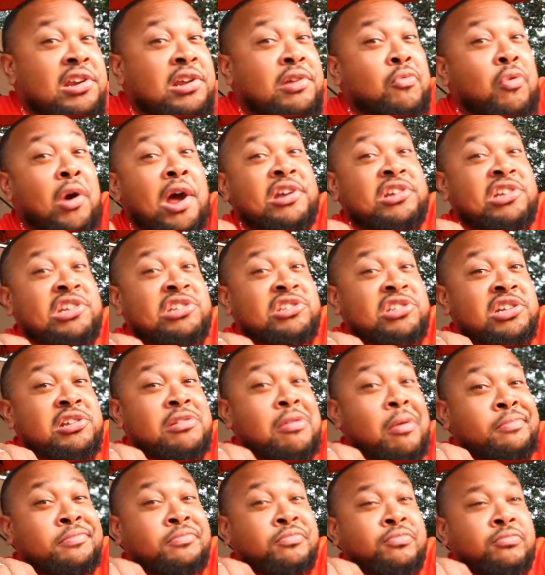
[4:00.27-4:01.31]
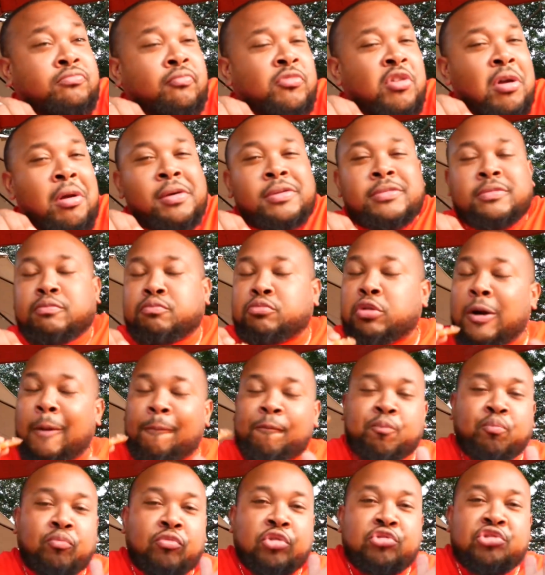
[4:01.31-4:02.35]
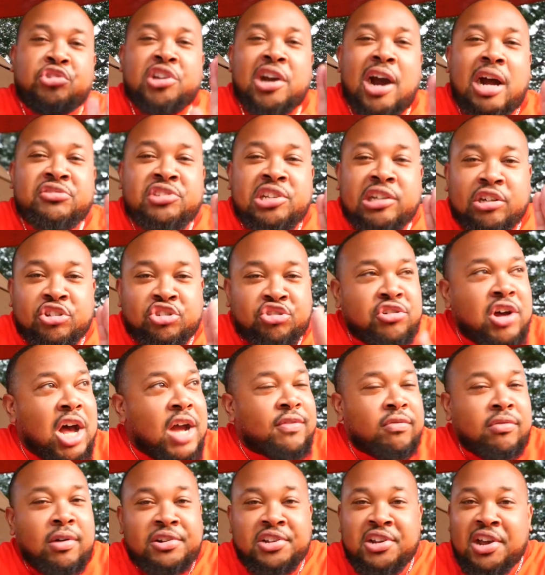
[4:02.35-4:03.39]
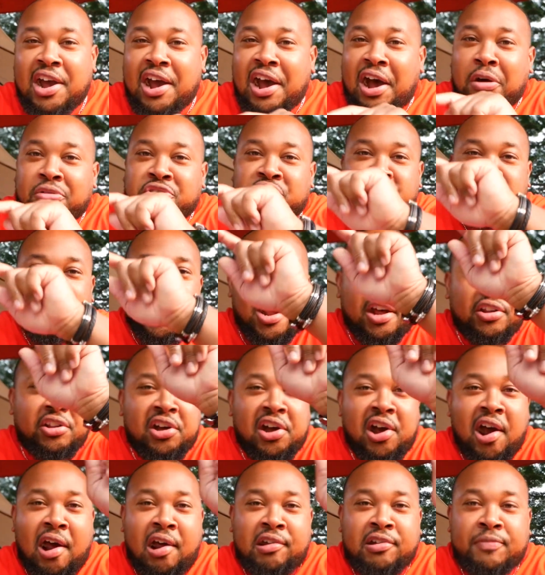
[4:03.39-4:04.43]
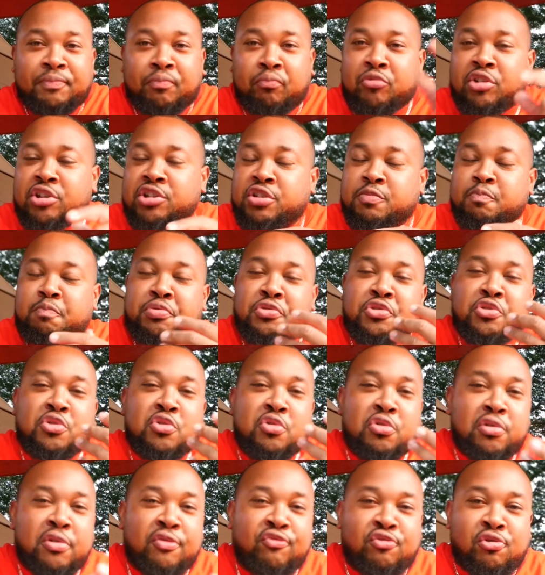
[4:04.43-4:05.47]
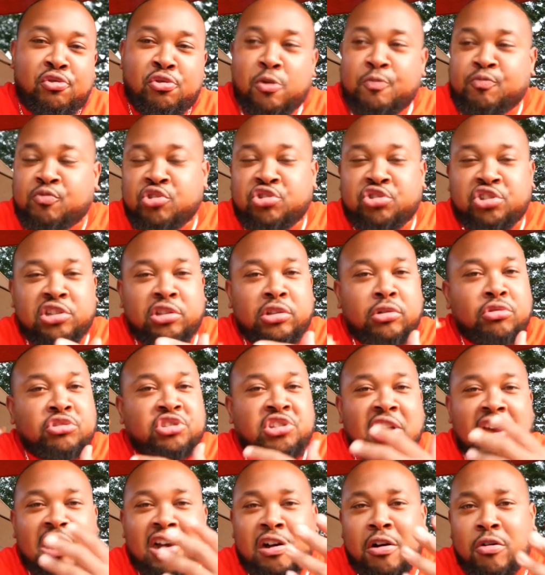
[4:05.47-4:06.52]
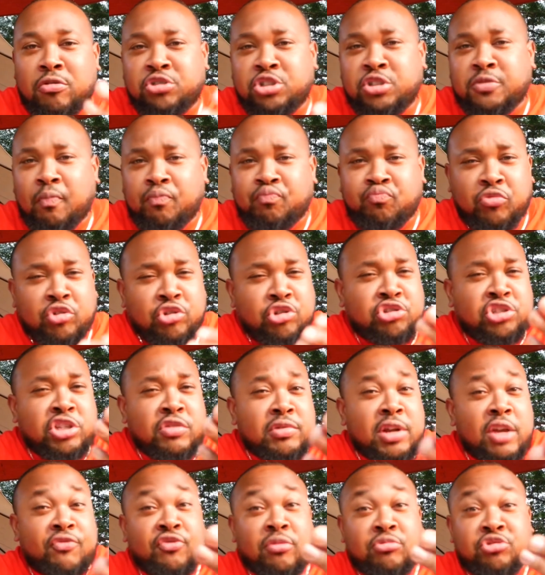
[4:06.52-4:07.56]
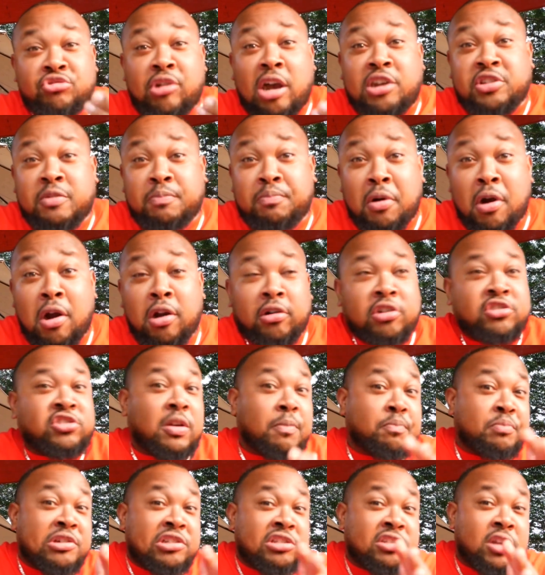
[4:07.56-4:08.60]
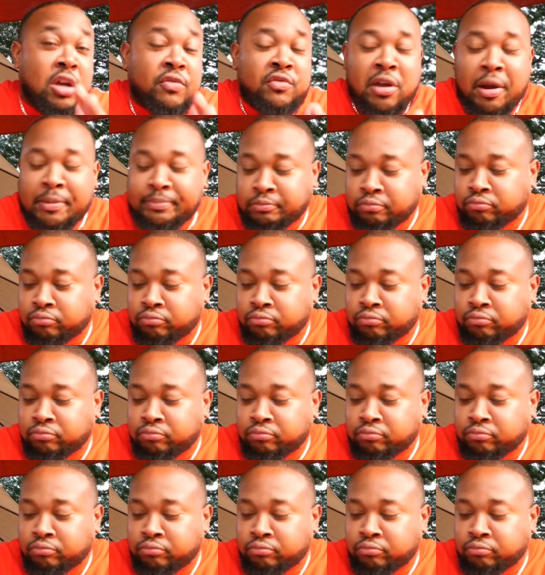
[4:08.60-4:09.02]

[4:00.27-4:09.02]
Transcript: in Waikiki, but you gotta take a drive around the outside of the island. It's beautiful. You see little towns, you see where they from Jurassic Park or some pieces of it,